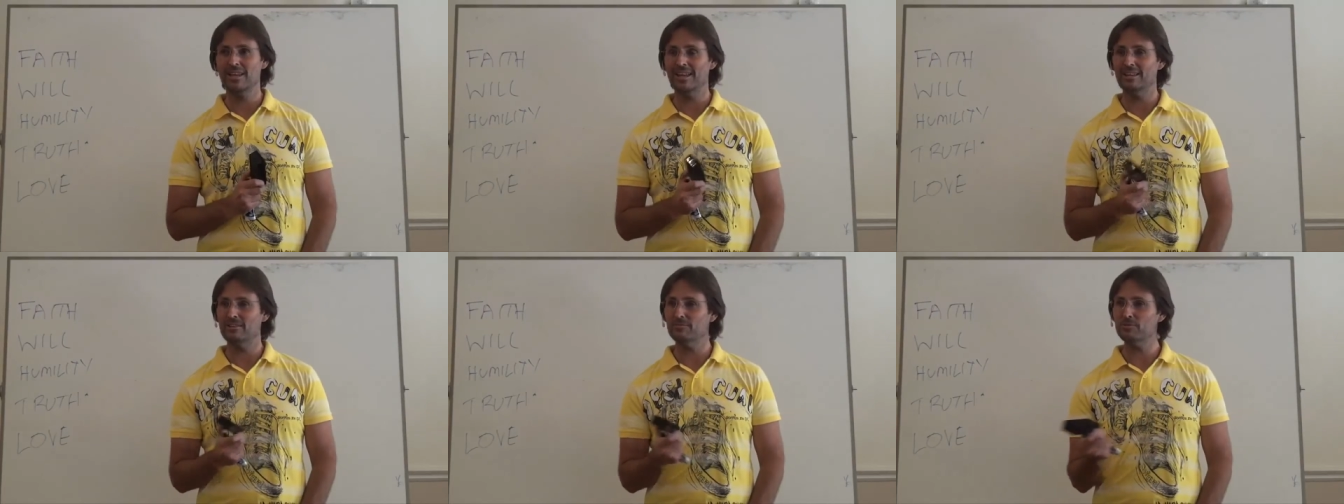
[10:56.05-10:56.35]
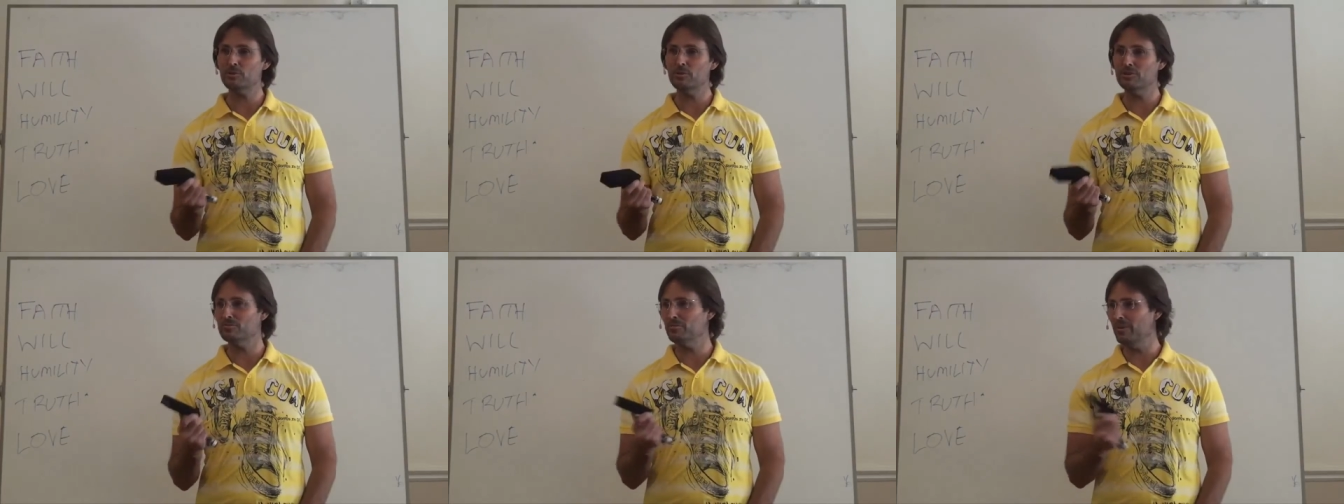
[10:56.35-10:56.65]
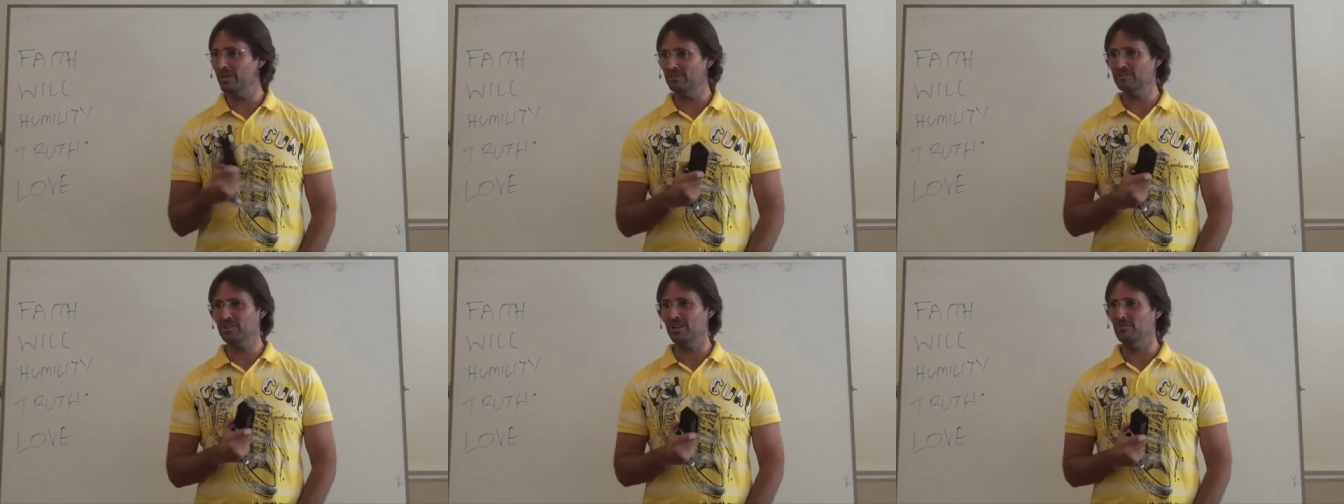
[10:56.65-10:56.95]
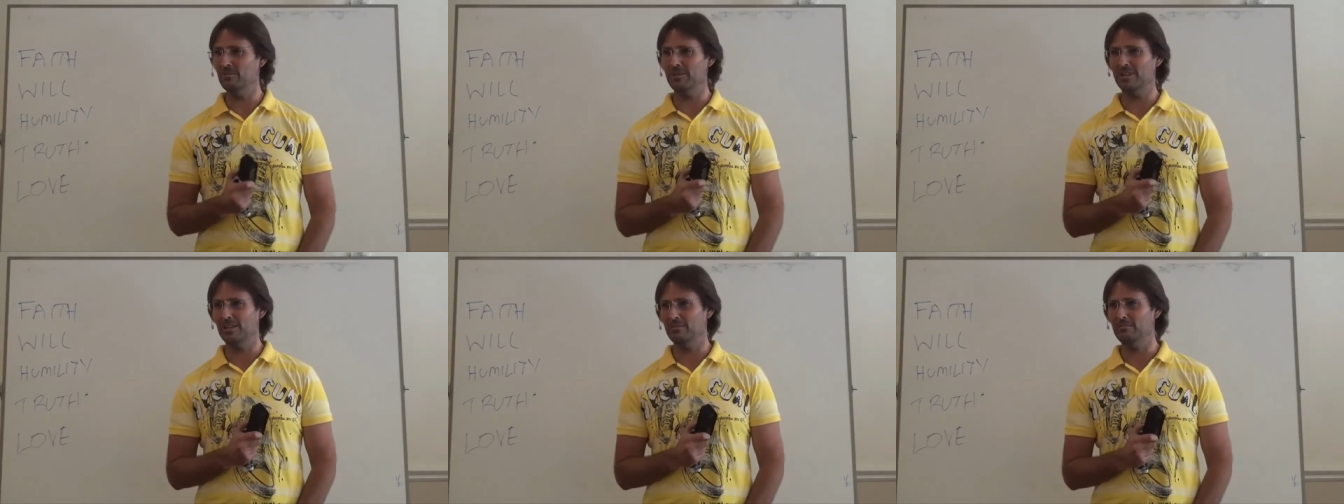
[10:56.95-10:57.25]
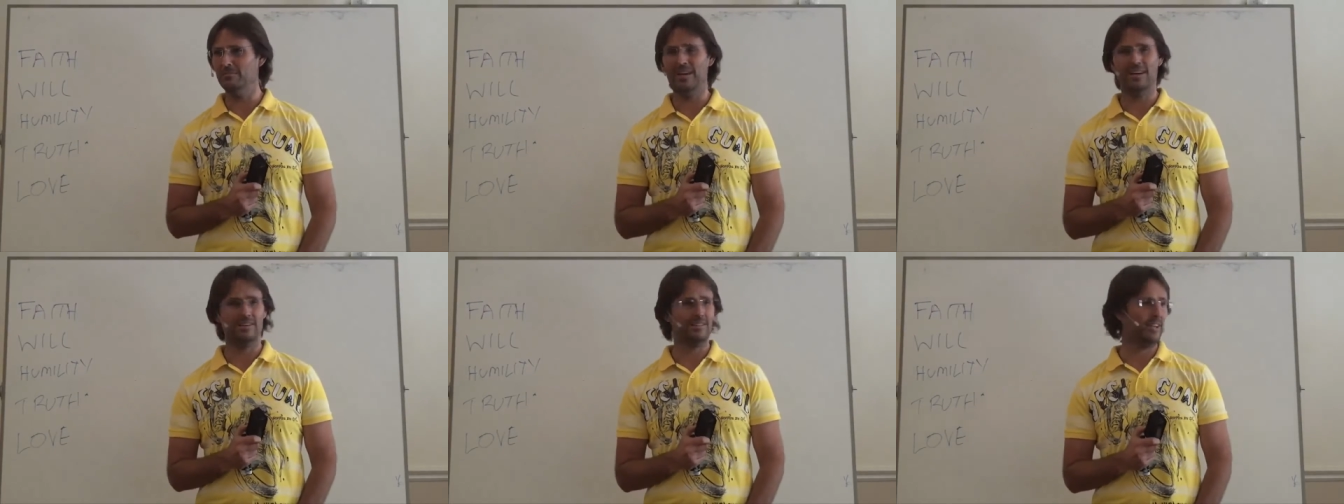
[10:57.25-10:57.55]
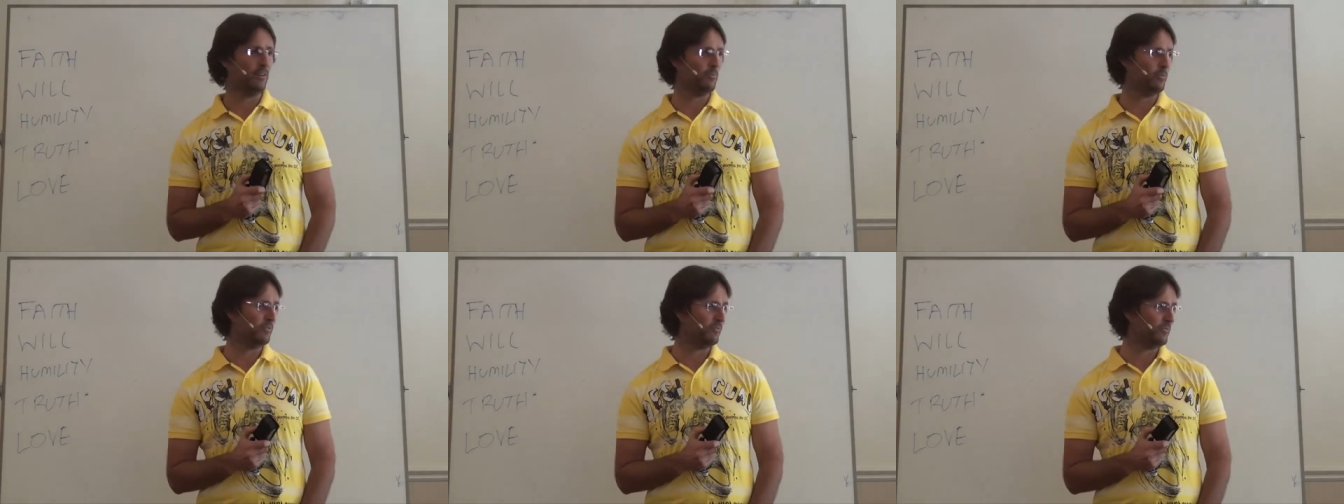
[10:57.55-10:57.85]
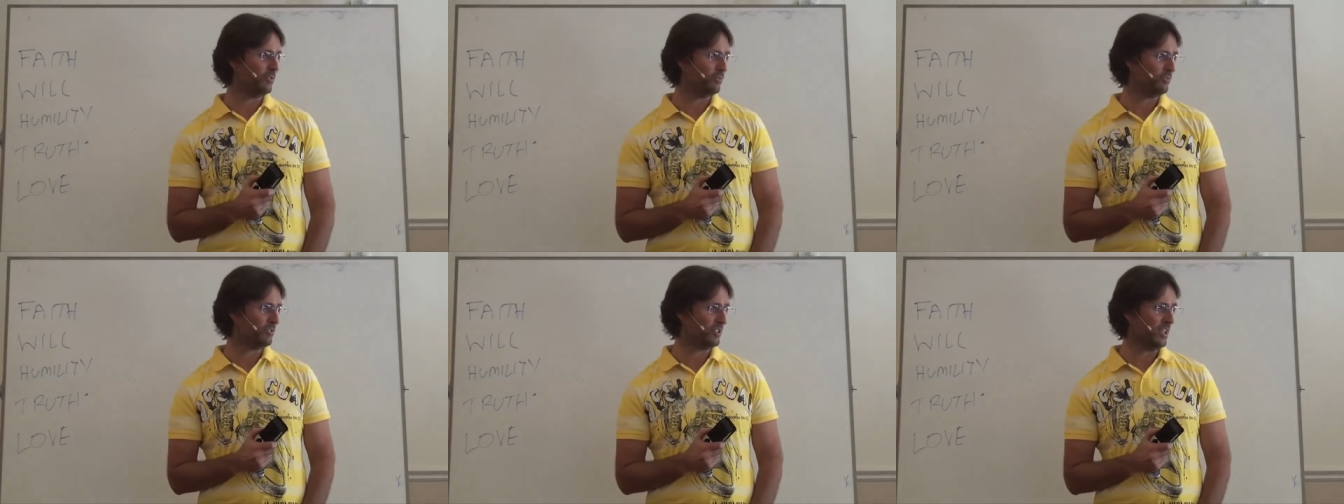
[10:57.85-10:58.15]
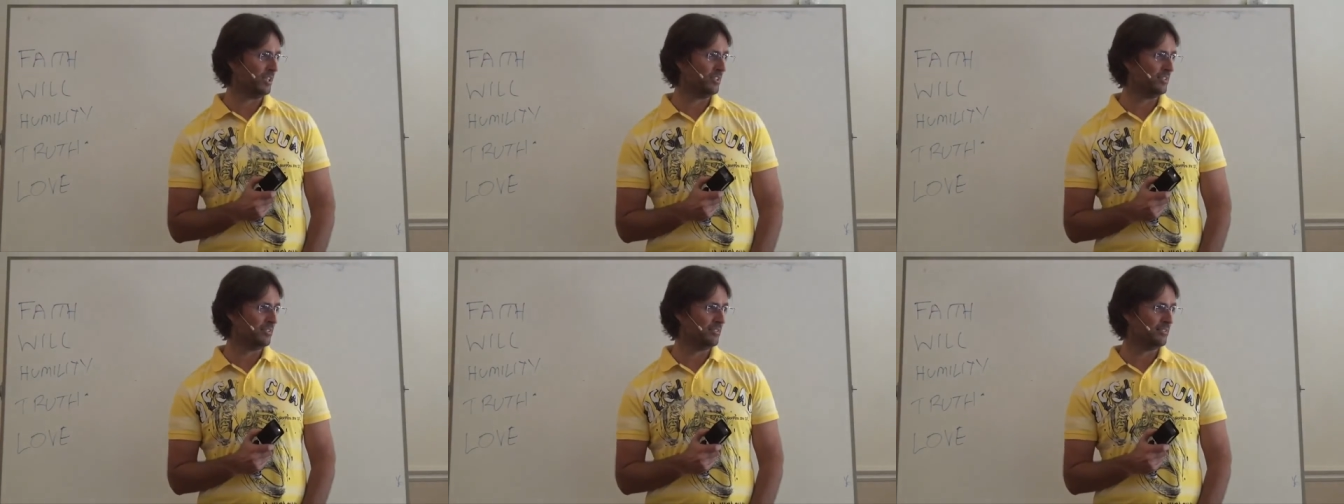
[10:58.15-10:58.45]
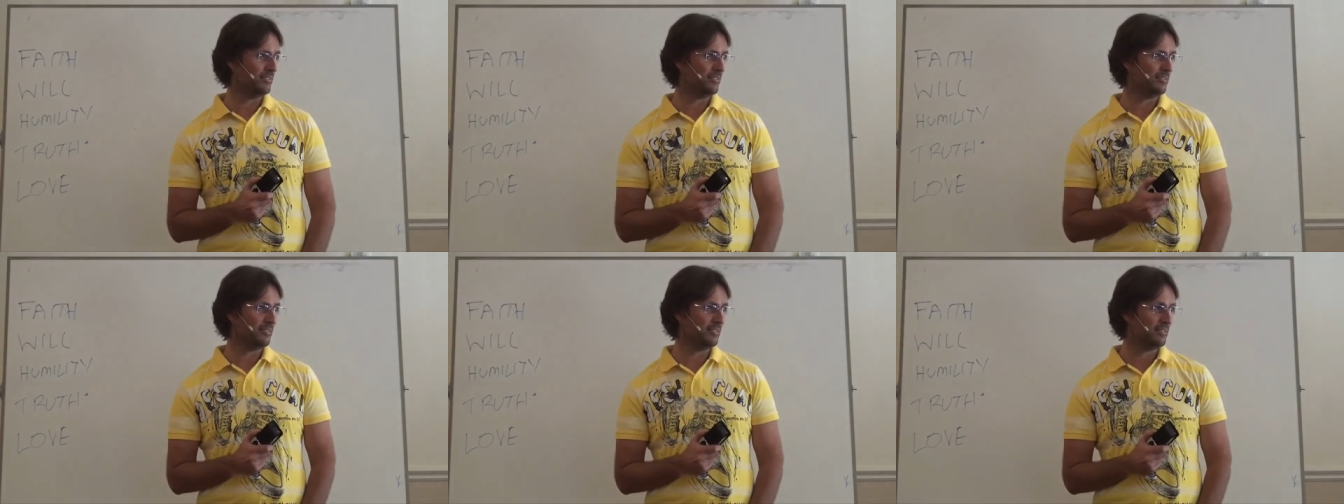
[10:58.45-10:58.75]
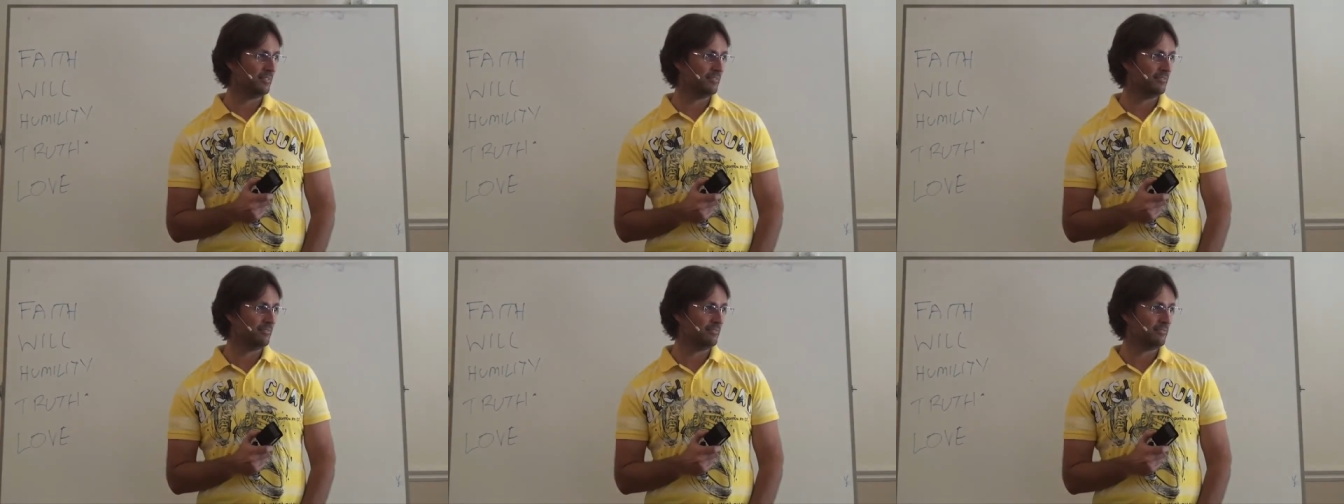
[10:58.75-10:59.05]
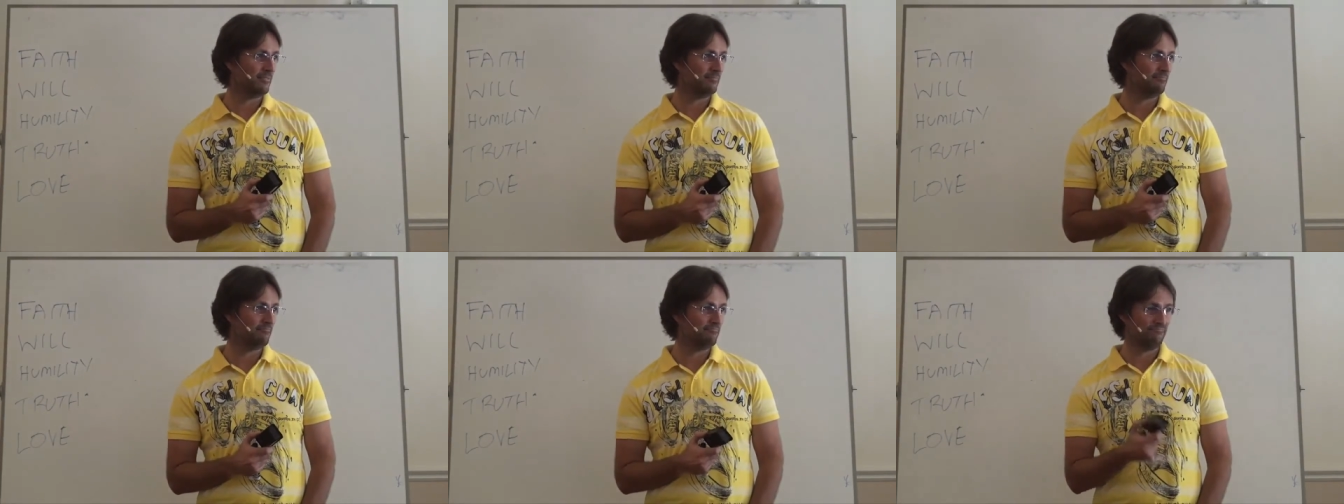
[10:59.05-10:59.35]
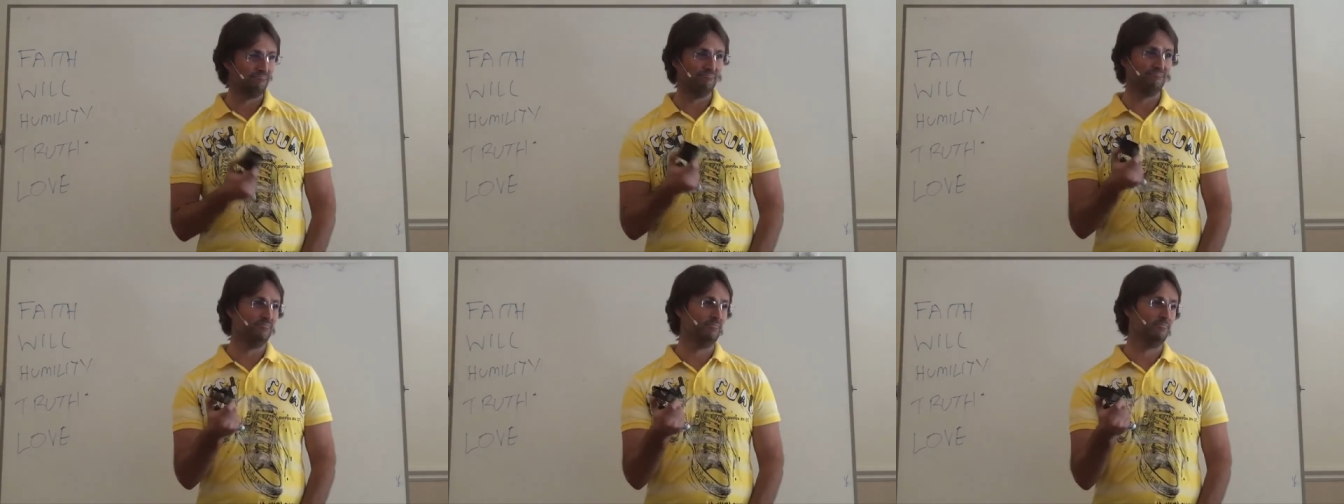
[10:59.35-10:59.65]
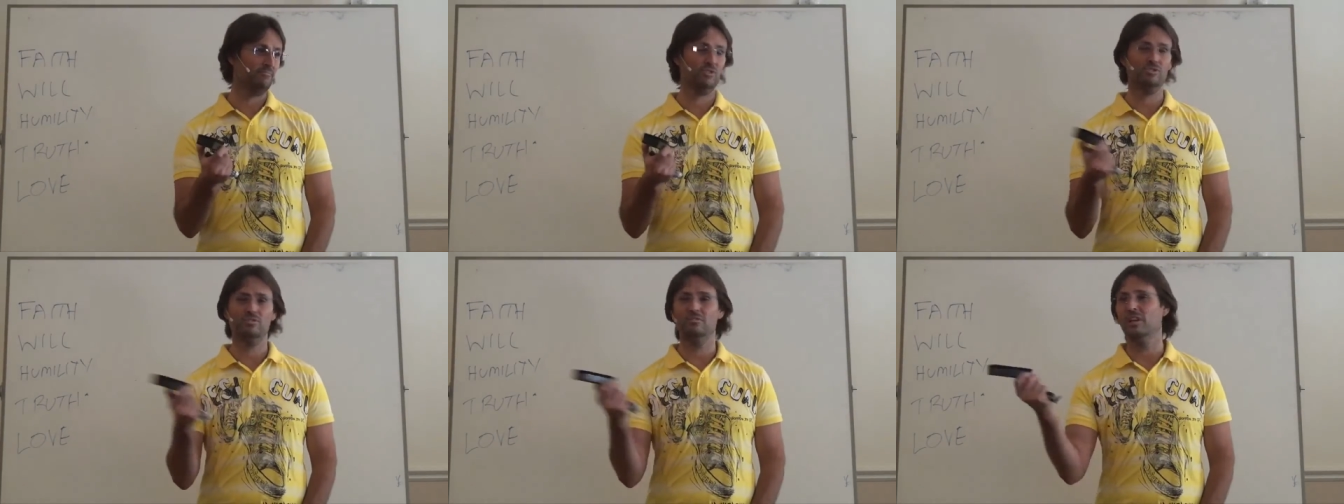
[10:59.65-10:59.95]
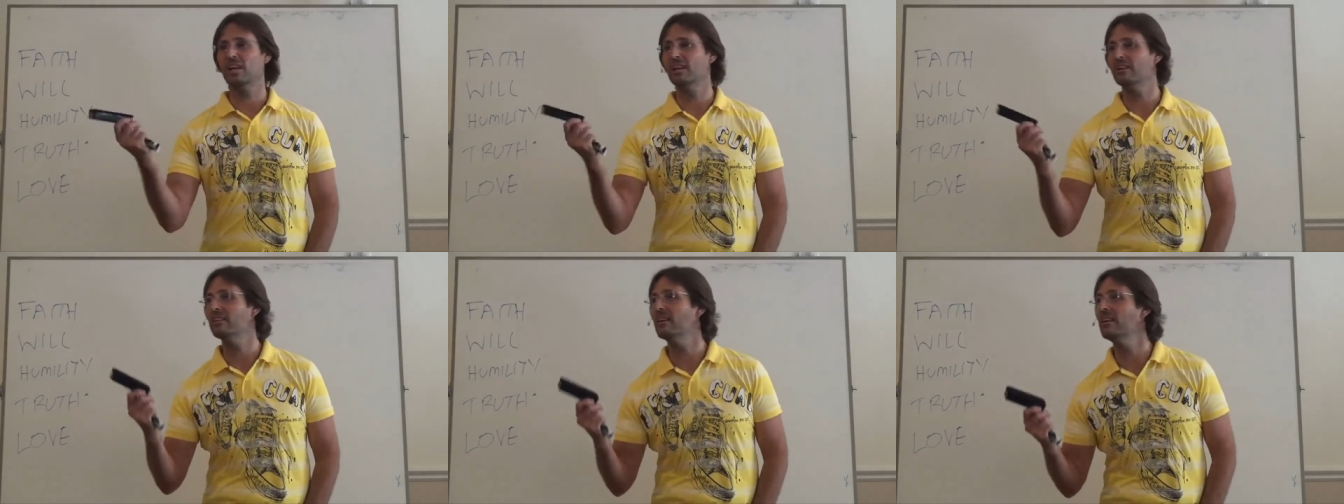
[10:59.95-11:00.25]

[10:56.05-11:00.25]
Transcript: And of course, by the time we come back, they would have all said, It's too late